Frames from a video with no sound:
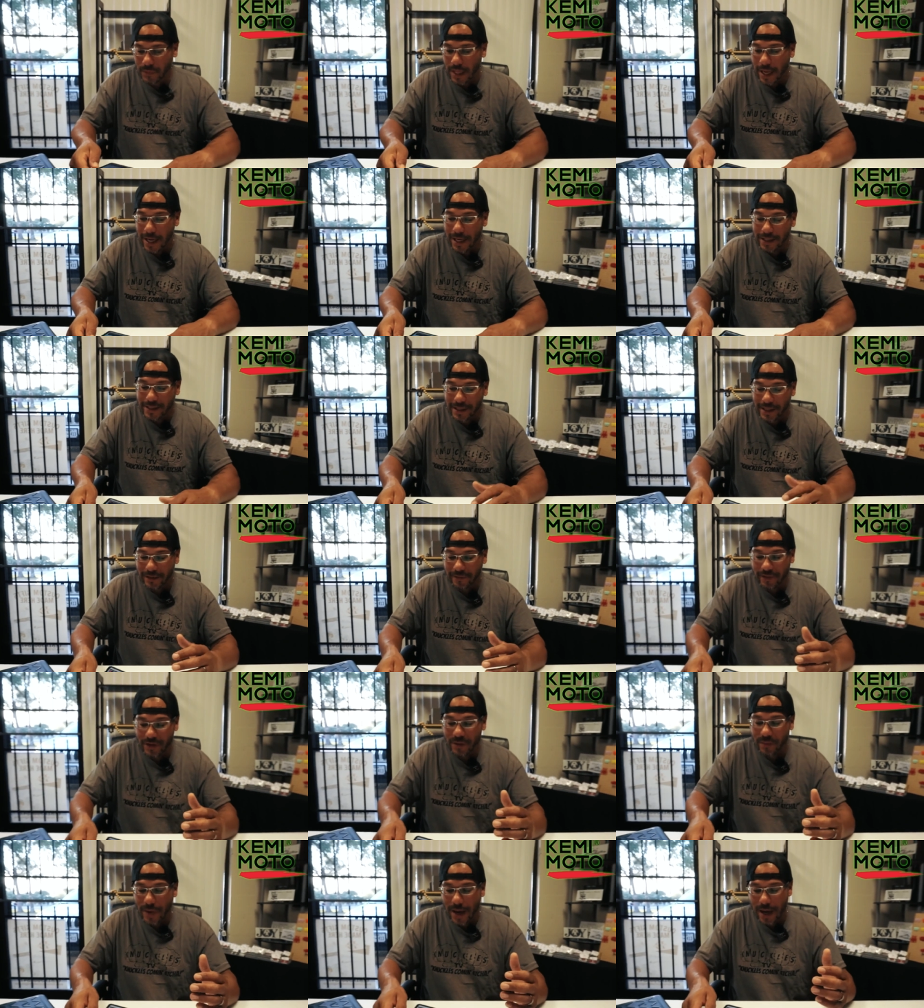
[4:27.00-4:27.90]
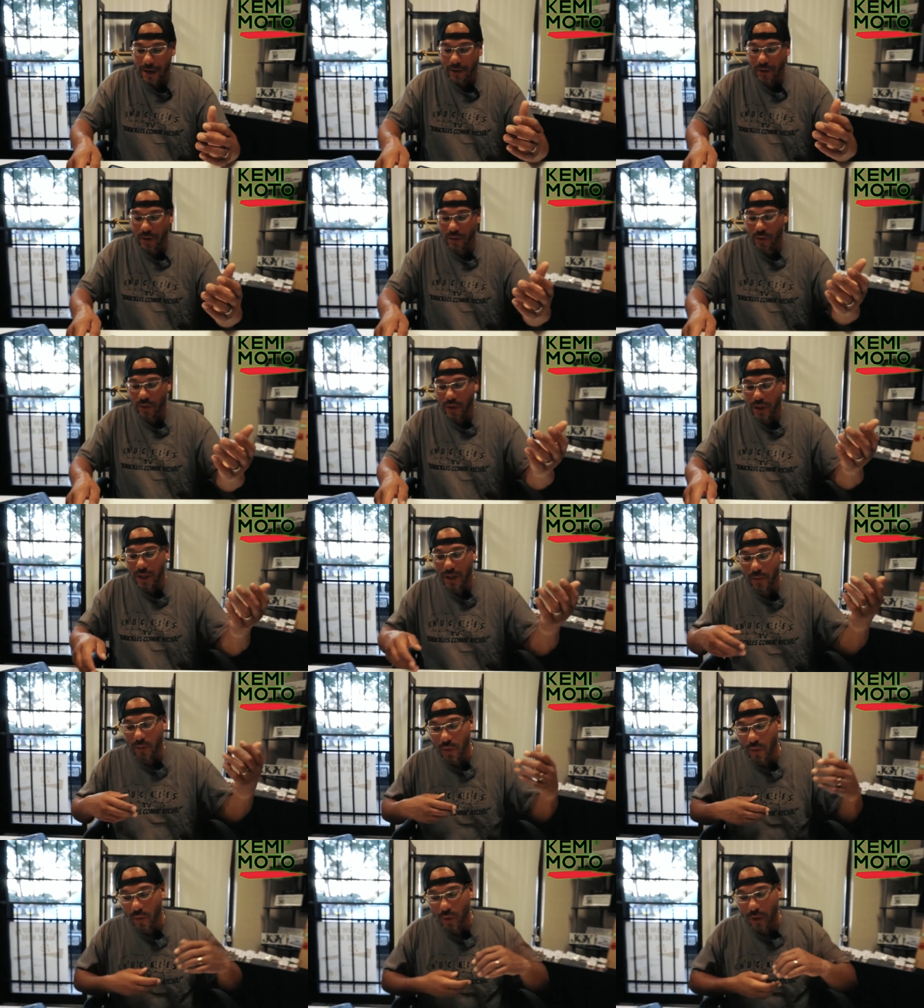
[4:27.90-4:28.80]
ATV battery will
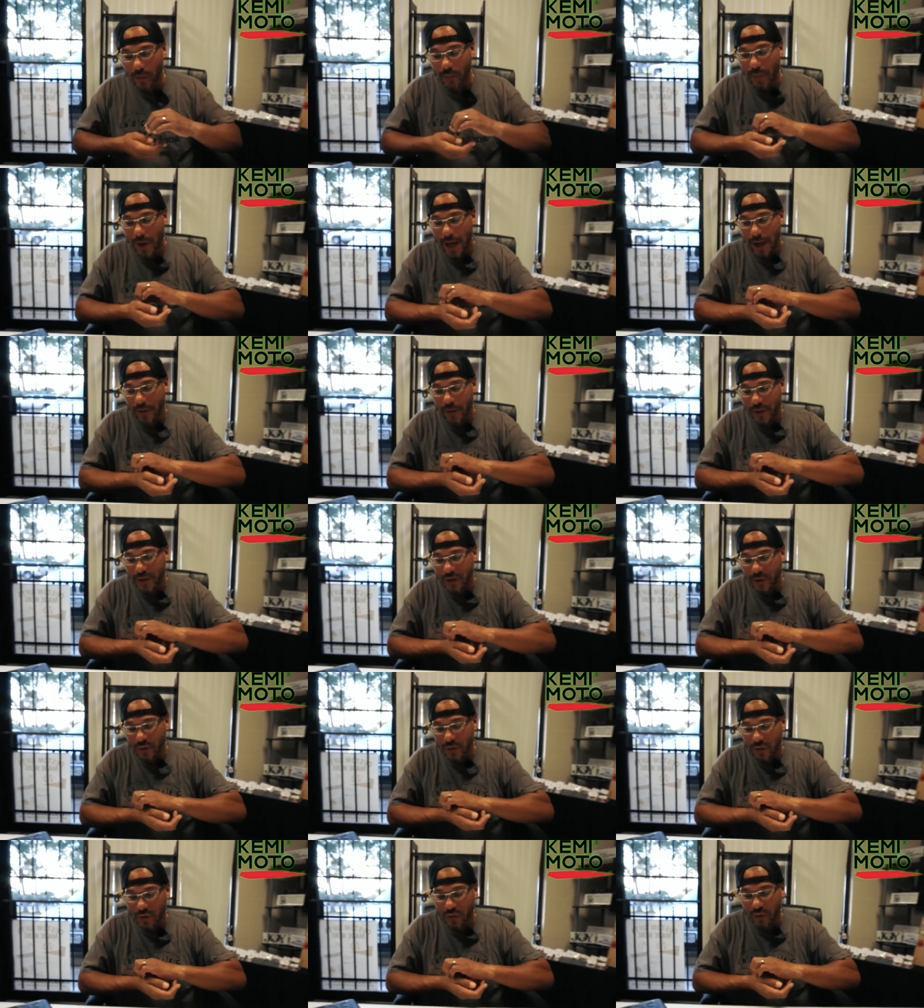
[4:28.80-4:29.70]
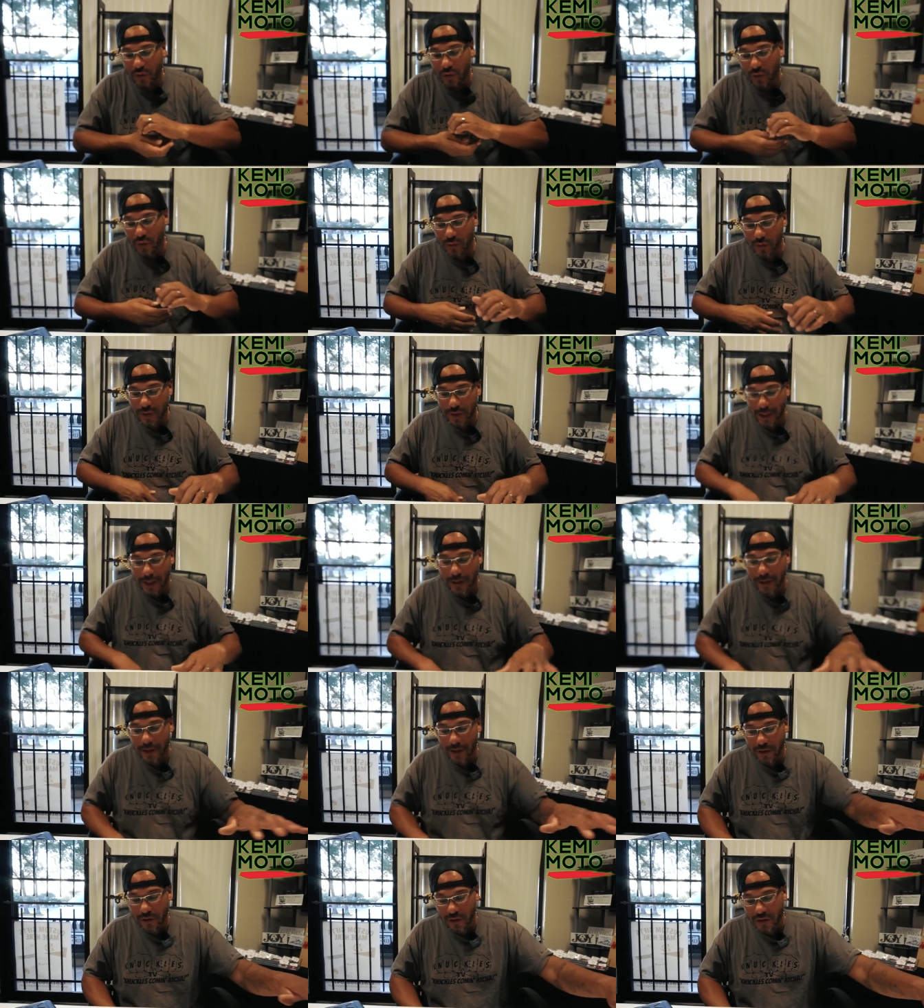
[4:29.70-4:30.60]
come with one battery, two screws,
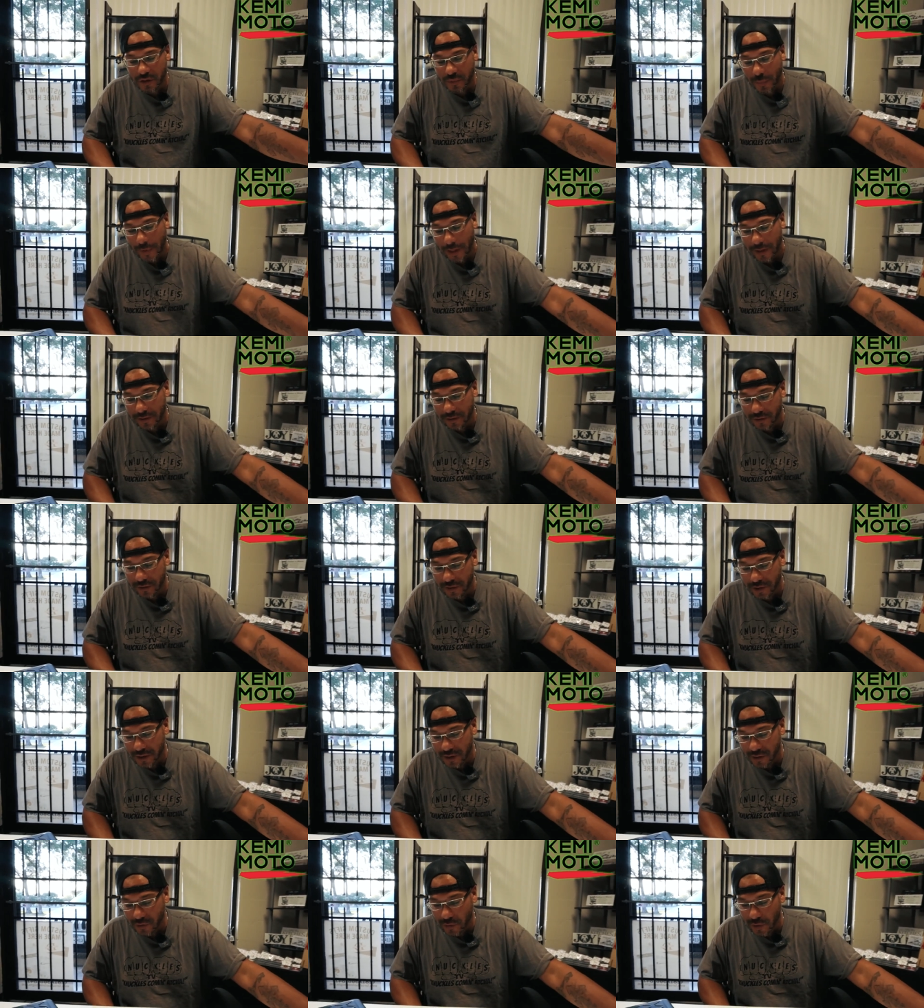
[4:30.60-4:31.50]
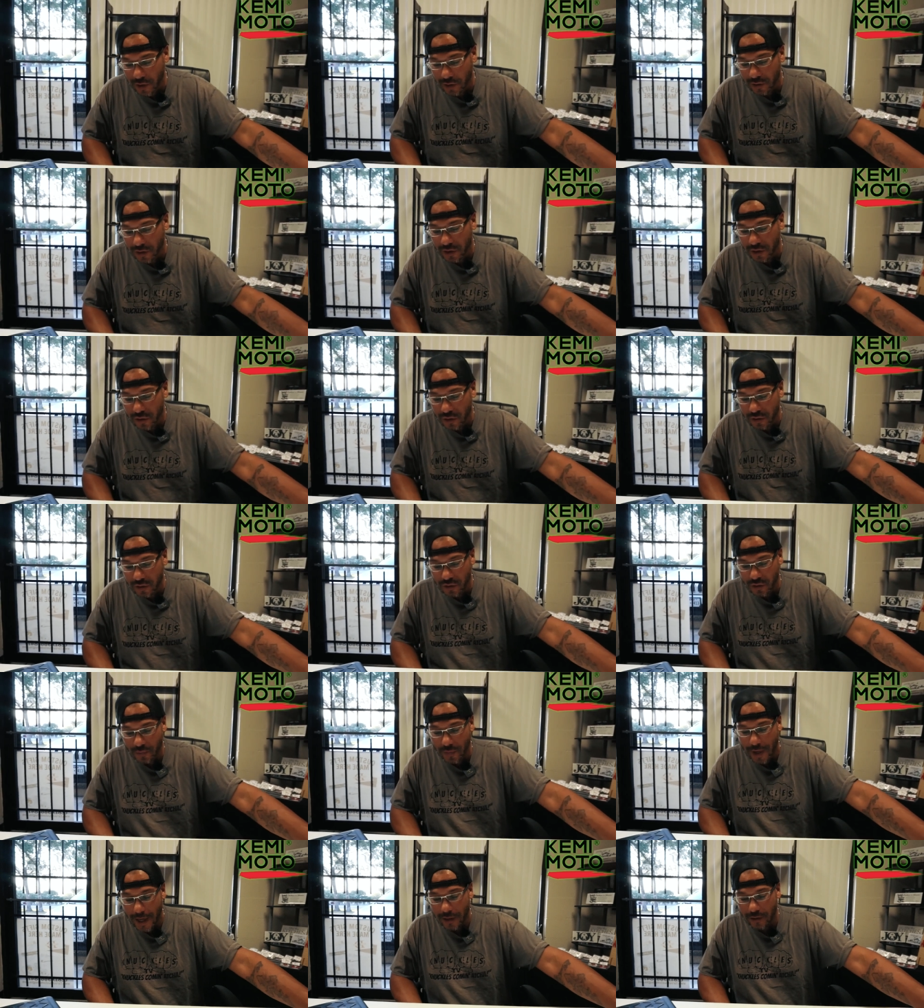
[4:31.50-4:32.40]
and then your spacers as well in a
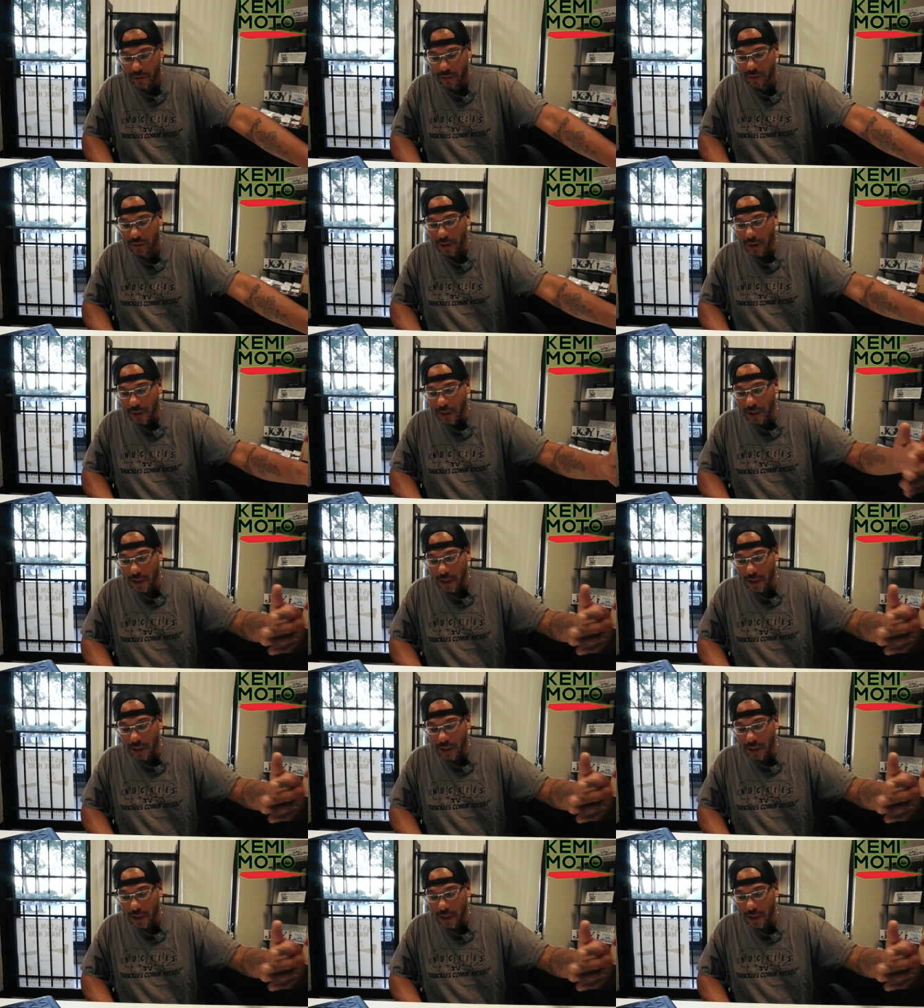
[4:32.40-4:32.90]
user manual.